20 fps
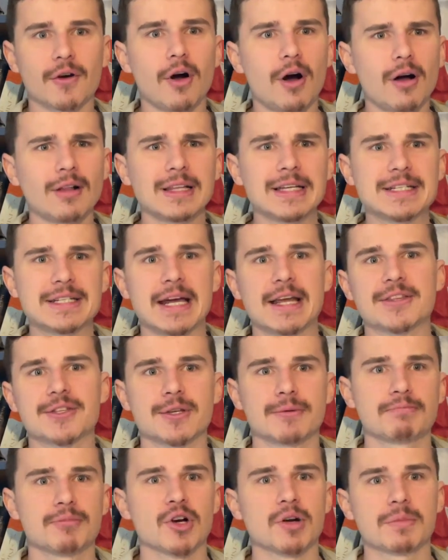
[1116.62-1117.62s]
all intents
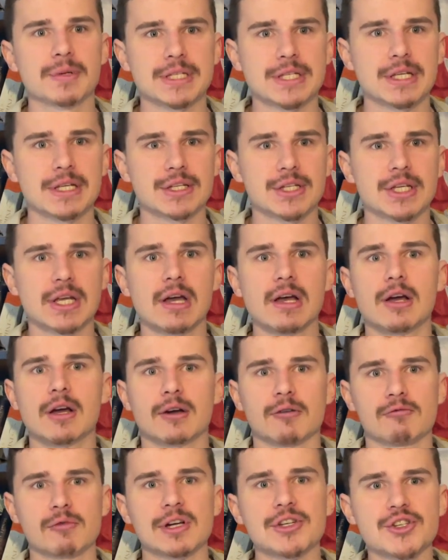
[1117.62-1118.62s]
and purposes,
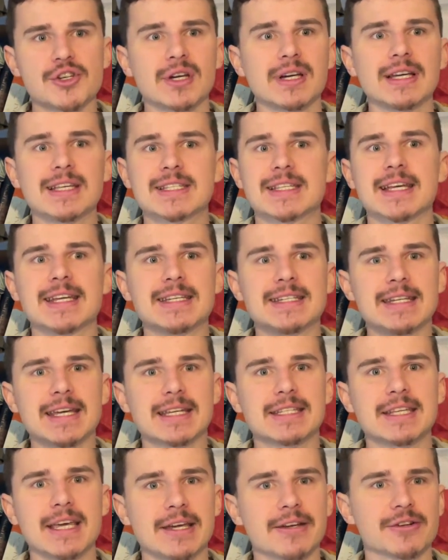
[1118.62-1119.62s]
Russia is a
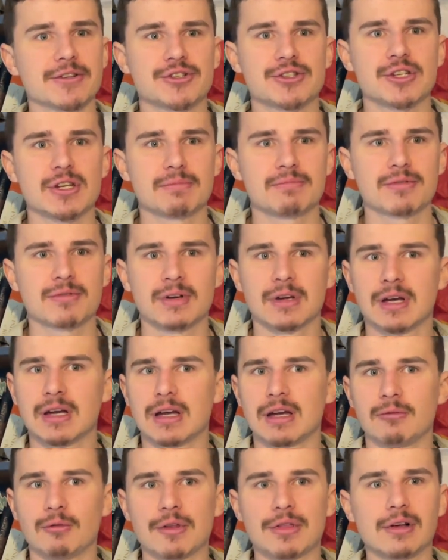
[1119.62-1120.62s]
dictatorship
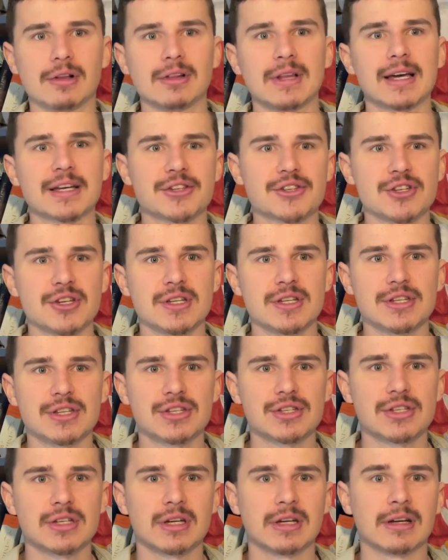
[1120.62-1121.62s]
with
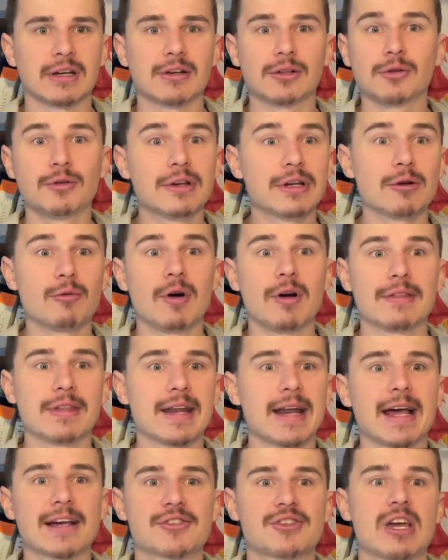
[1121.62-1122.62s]
elections, including one
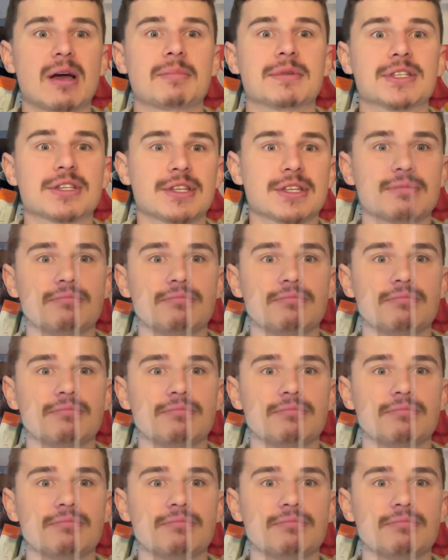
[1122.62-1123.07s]
that actually happens this